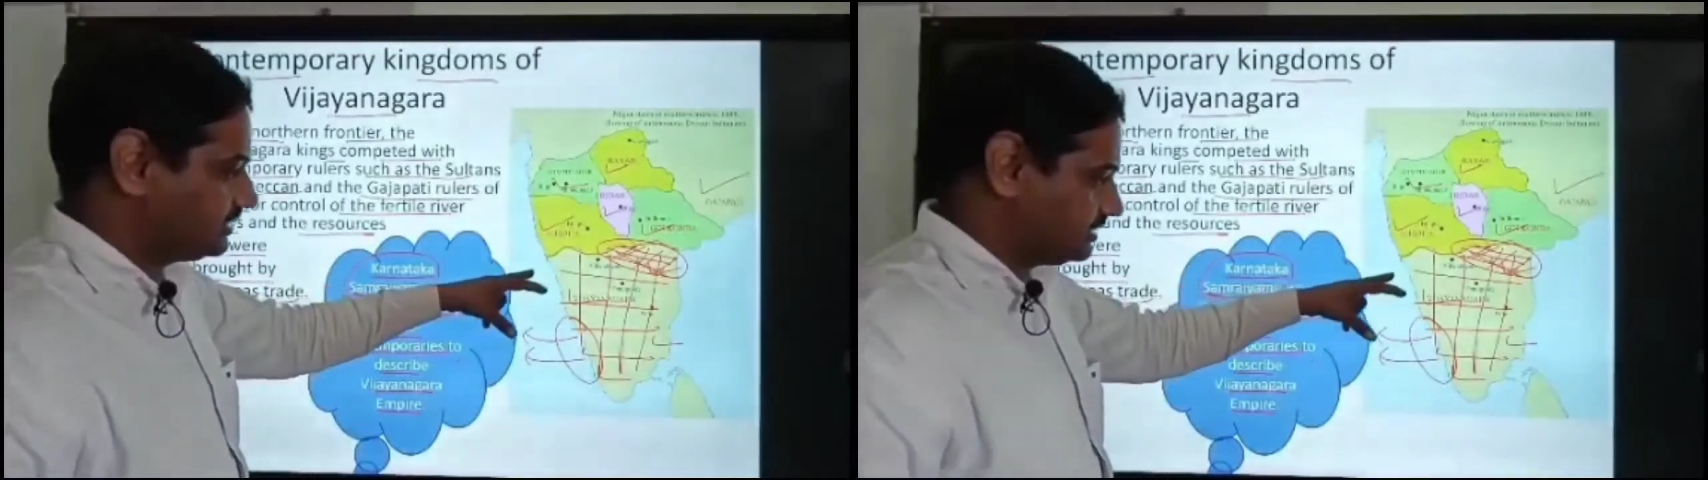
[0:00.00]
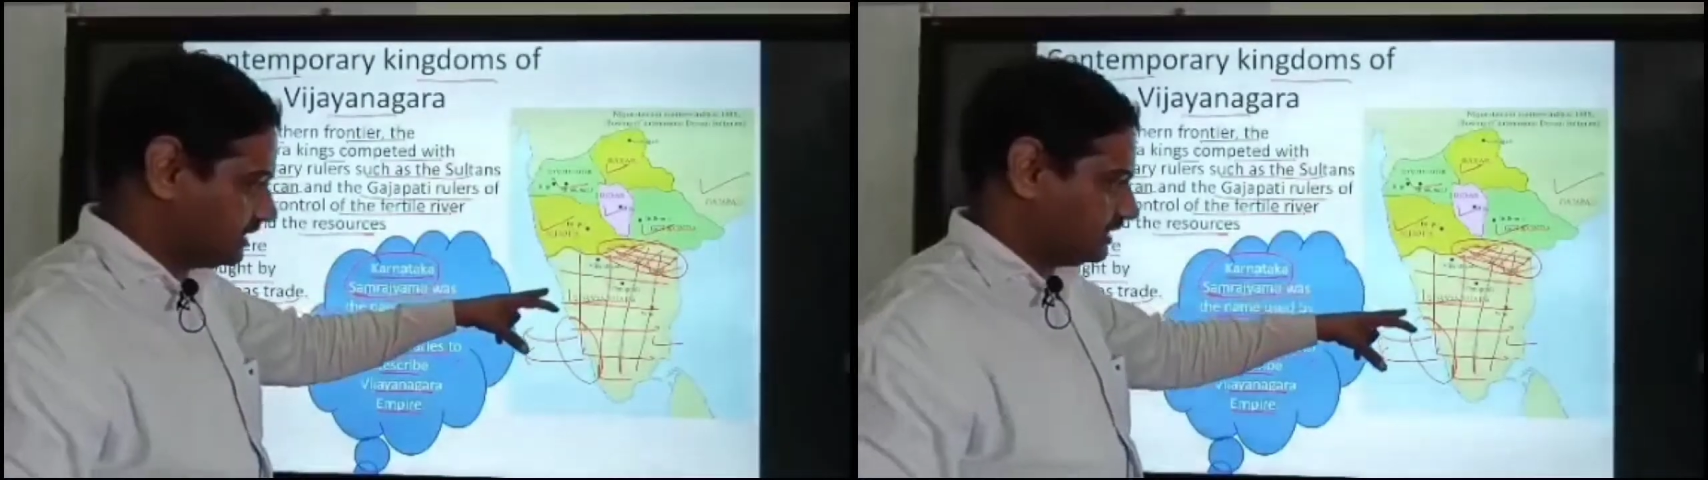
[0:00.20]

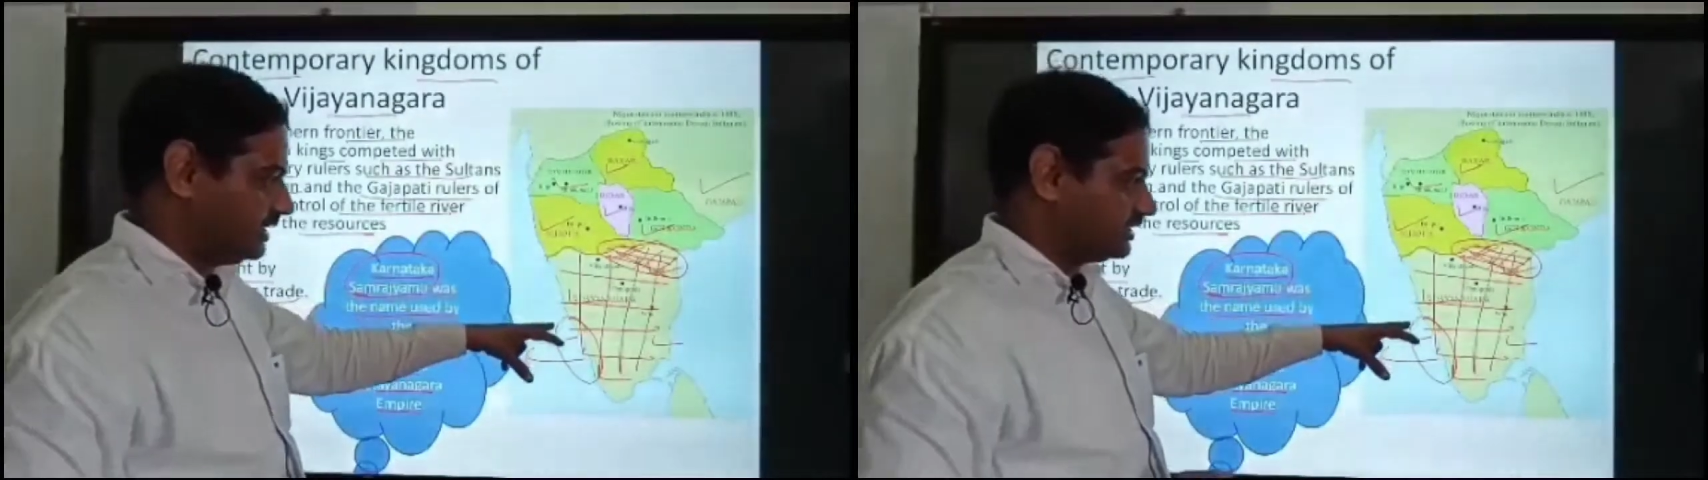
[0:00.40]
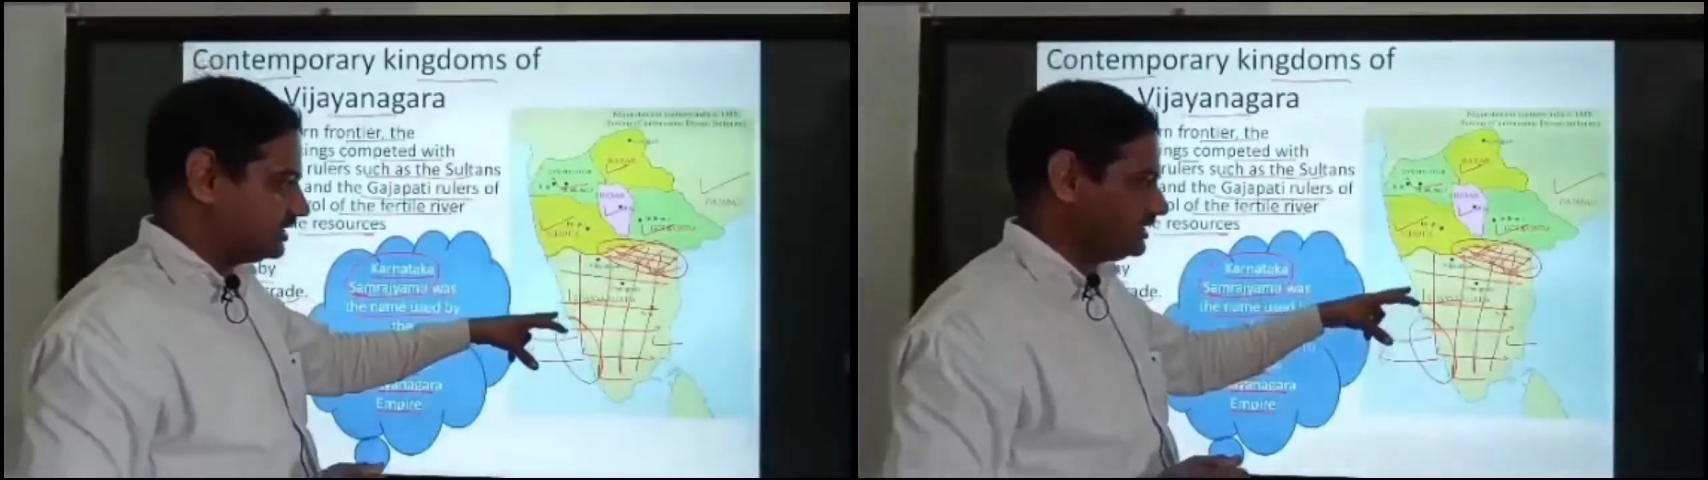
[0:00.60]

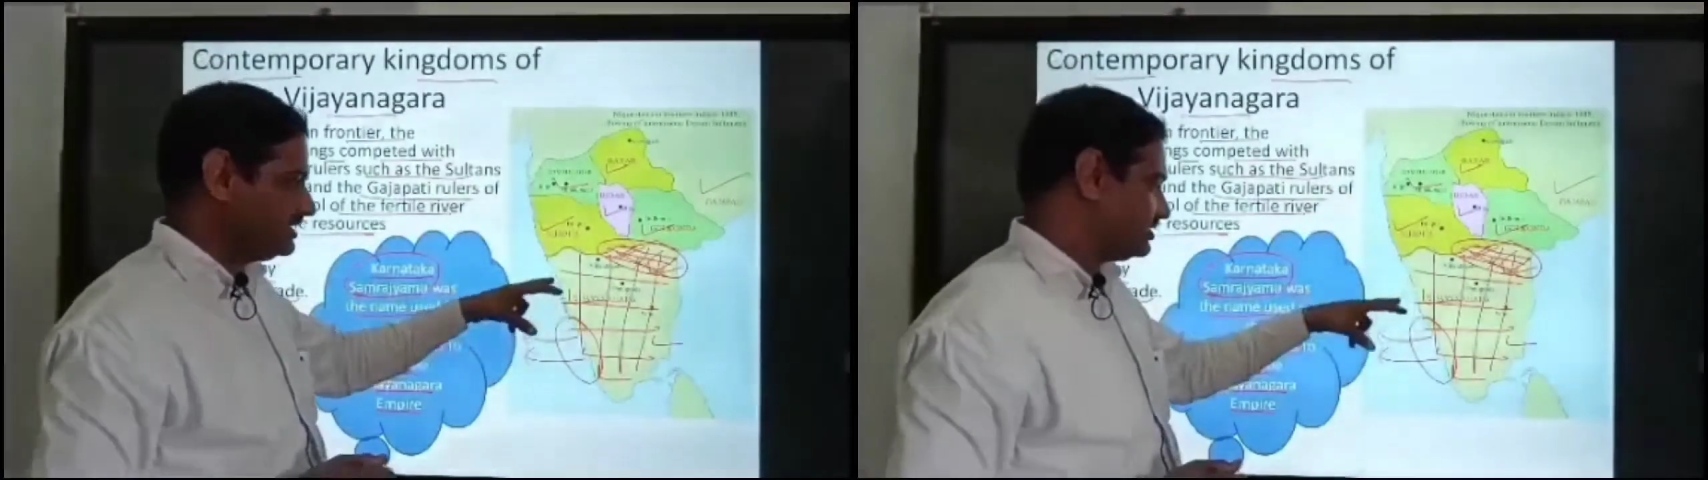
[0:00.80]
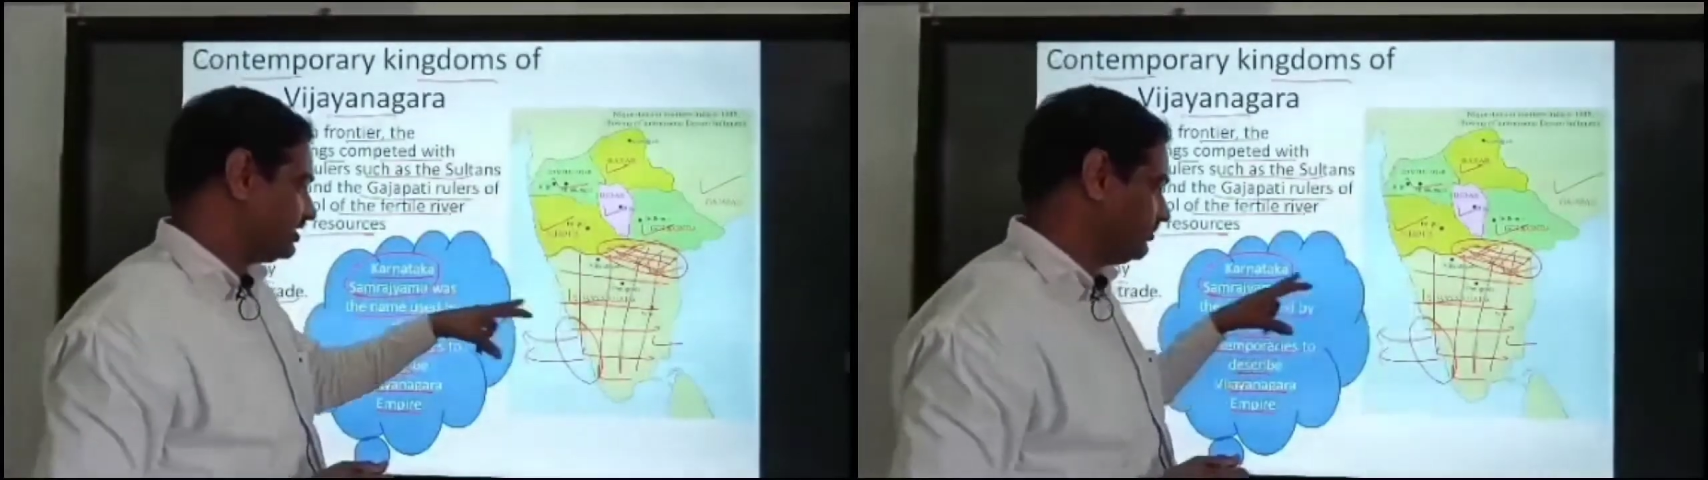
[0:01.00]
Karnataka
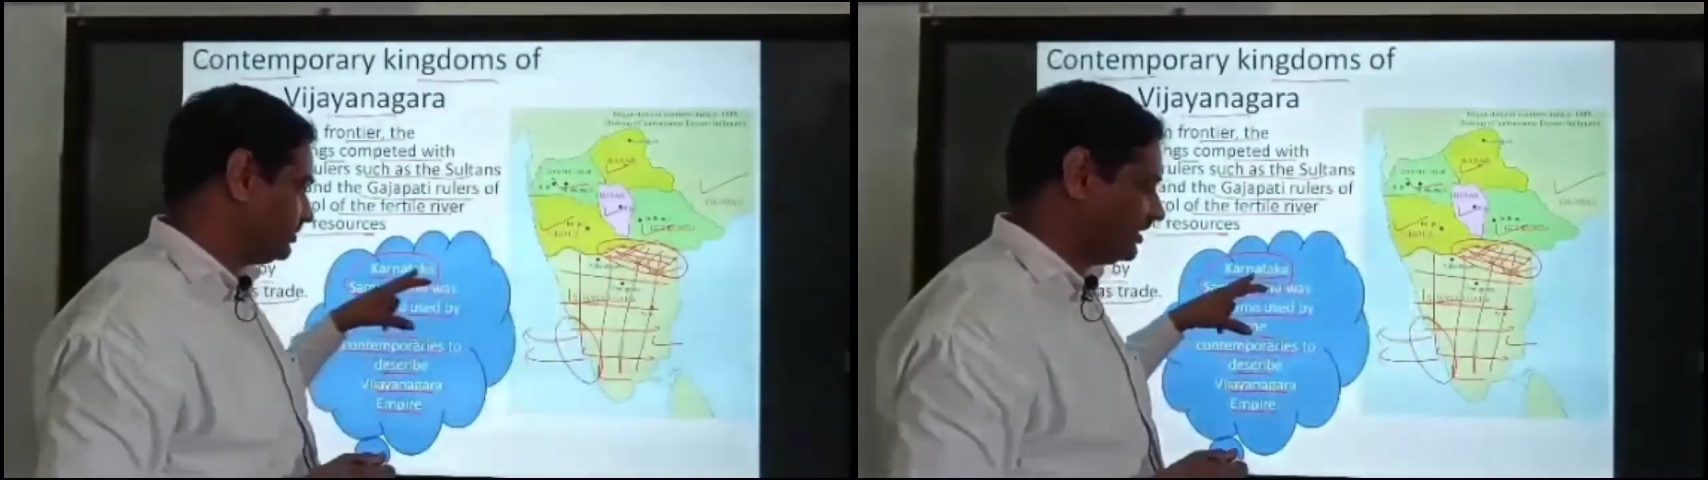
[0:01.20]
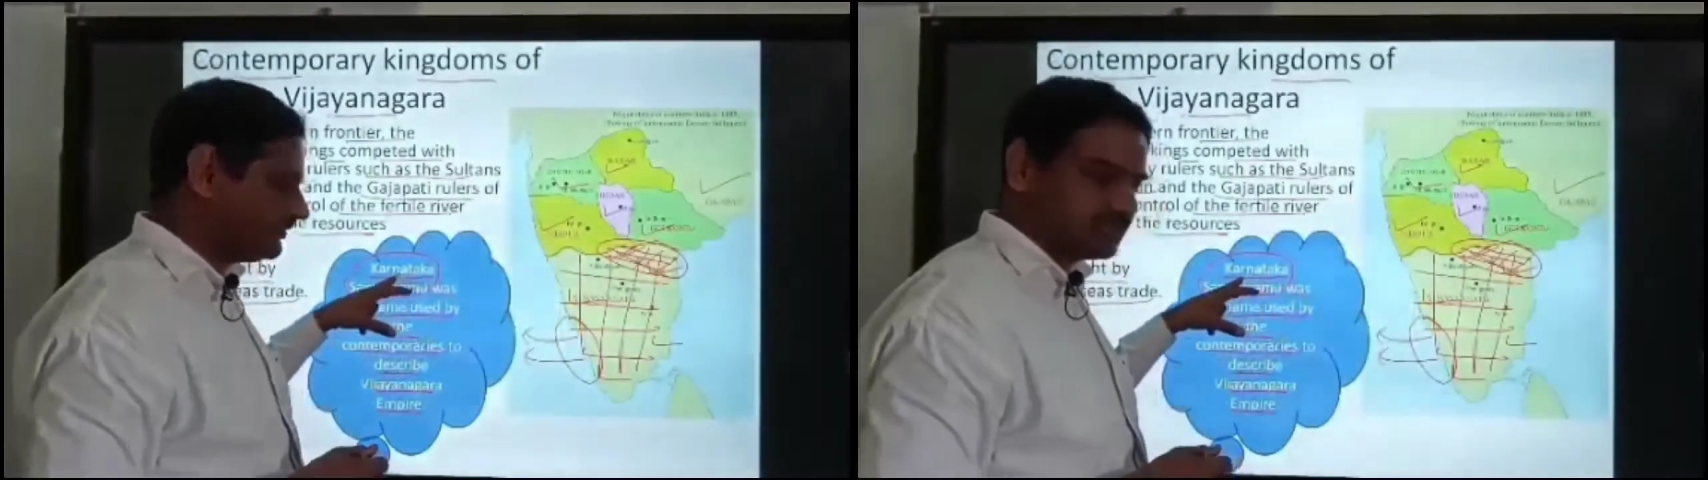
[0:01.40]
is
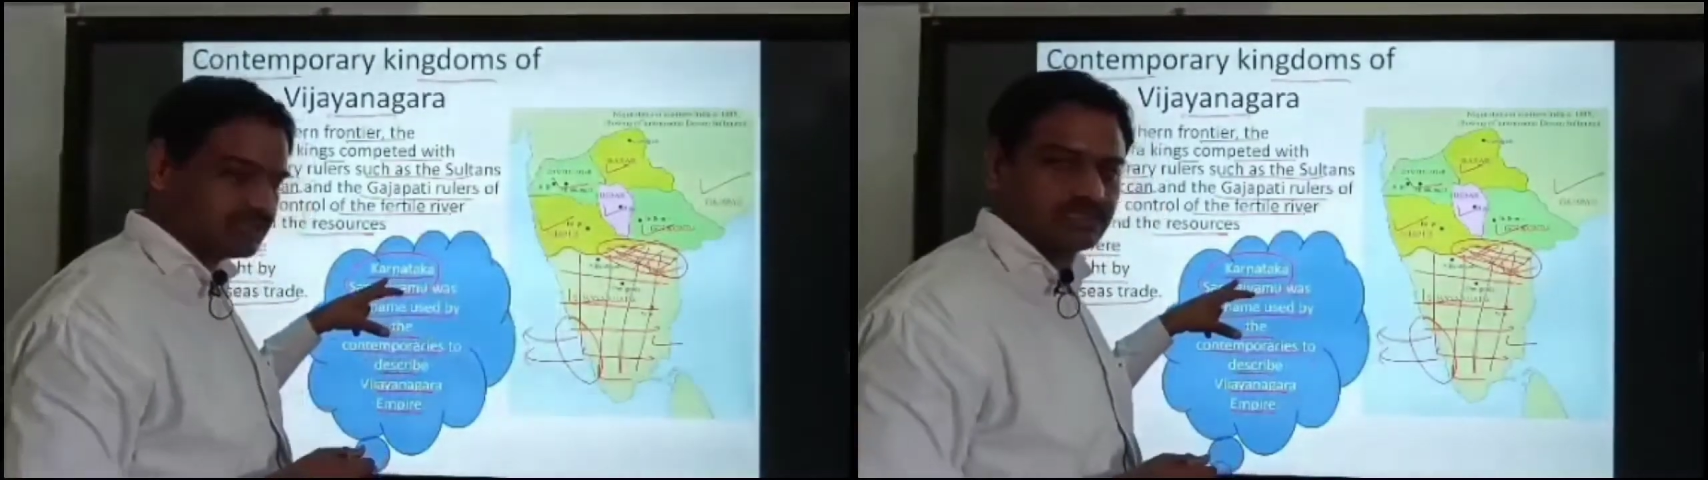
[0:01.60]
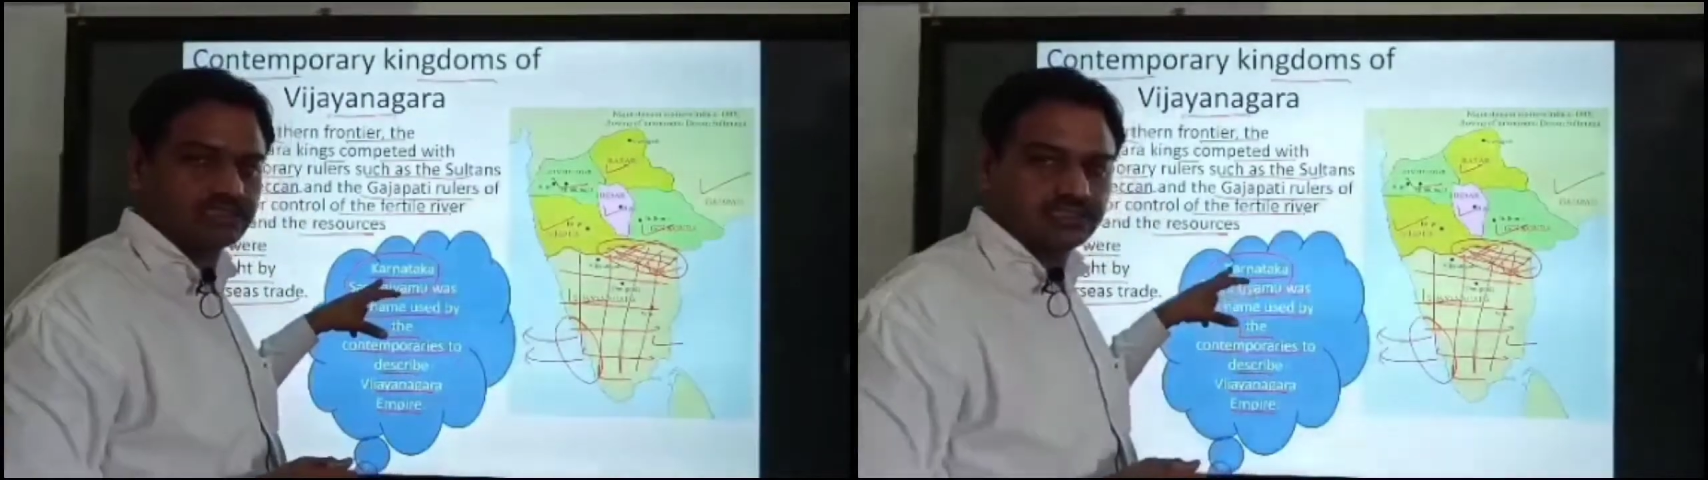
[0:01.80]
named
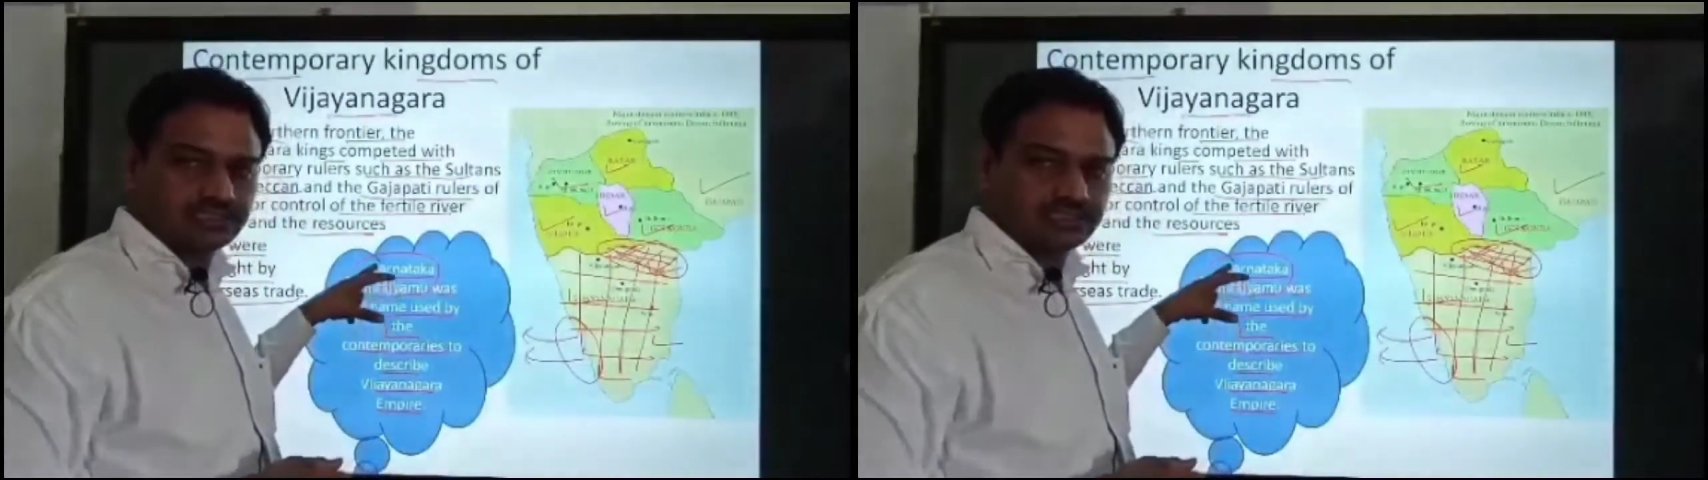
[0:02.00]
after